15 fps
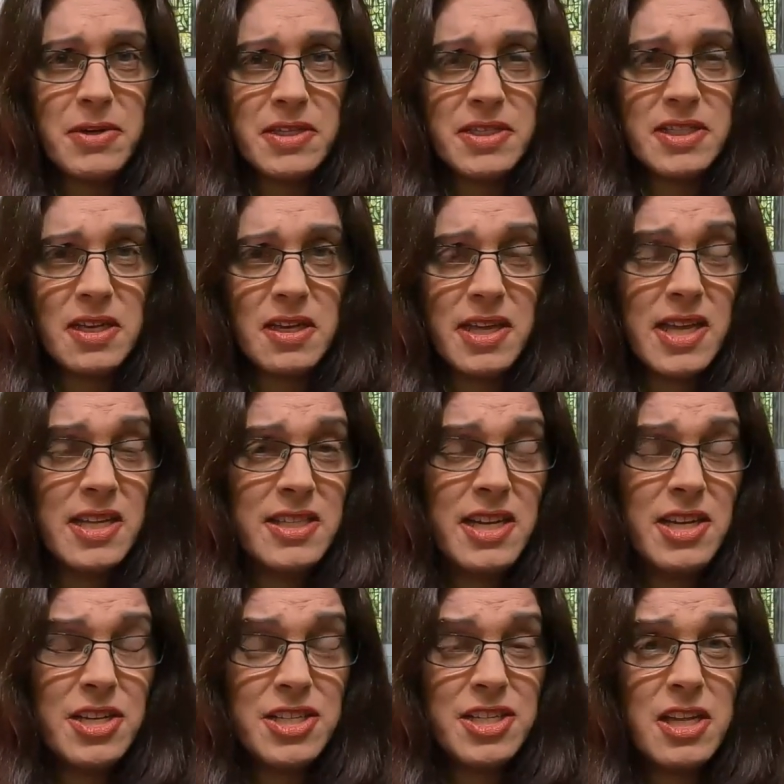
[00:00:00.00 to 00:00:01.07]
But he
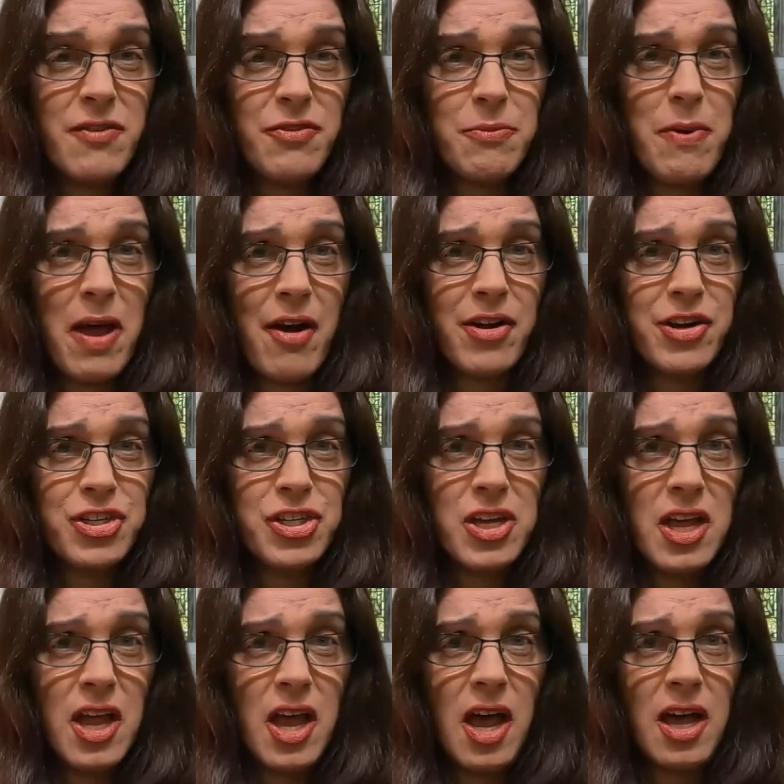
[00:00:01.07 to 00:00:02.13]
continued to serve the
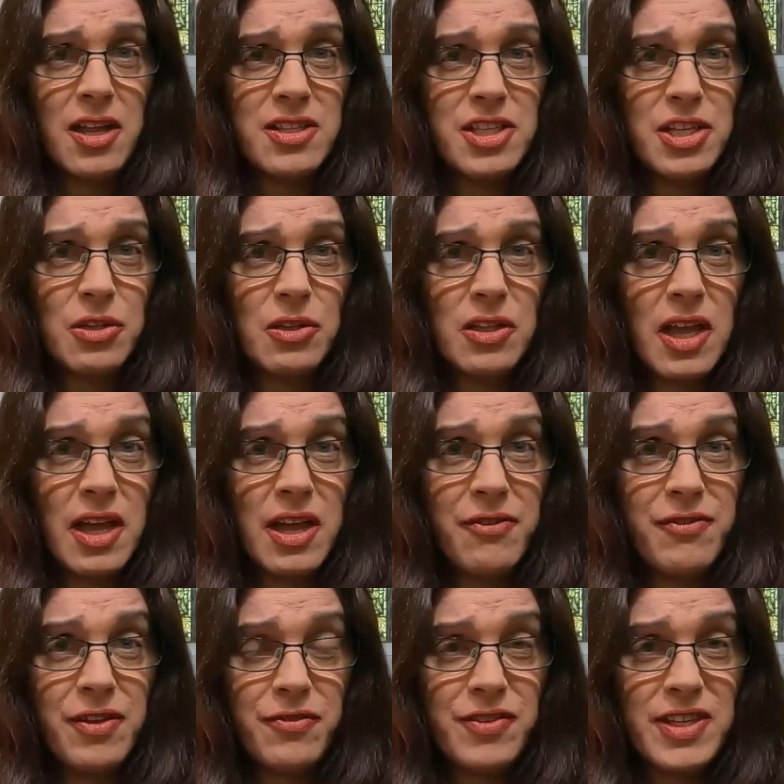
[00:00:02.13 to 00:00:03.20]
parish until
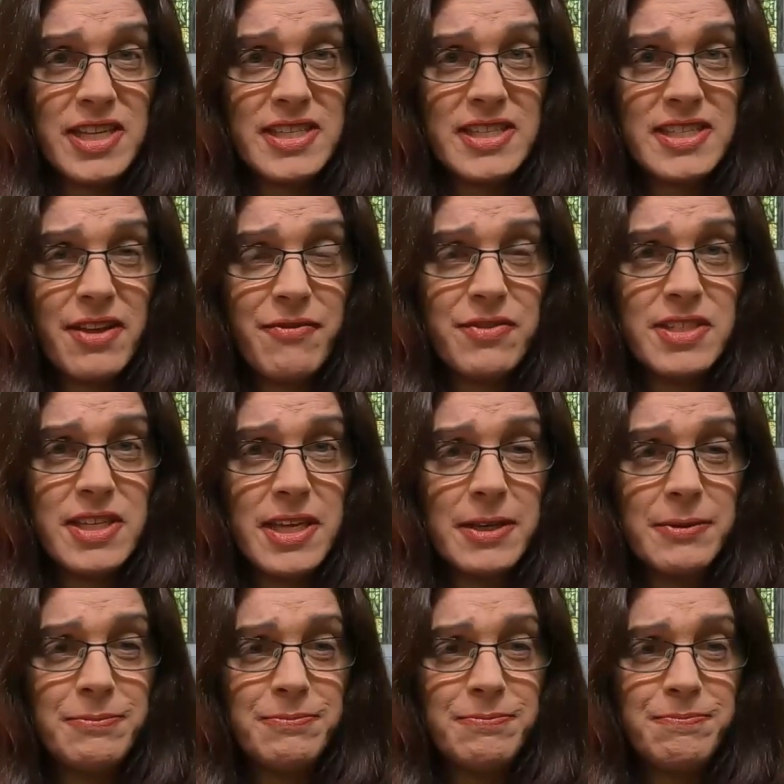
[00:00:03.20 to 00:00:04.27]

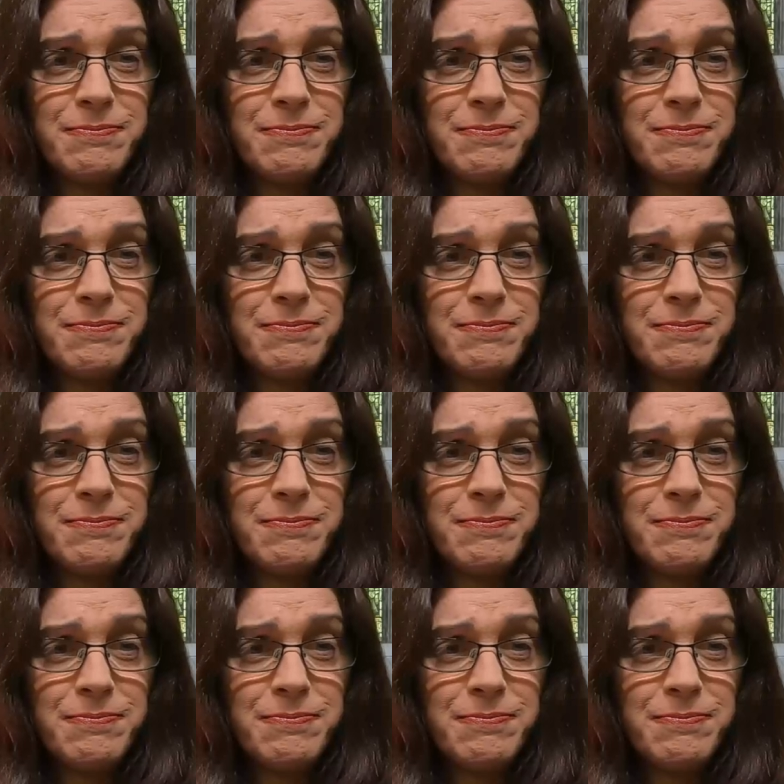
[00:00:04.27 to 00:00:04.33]
1570.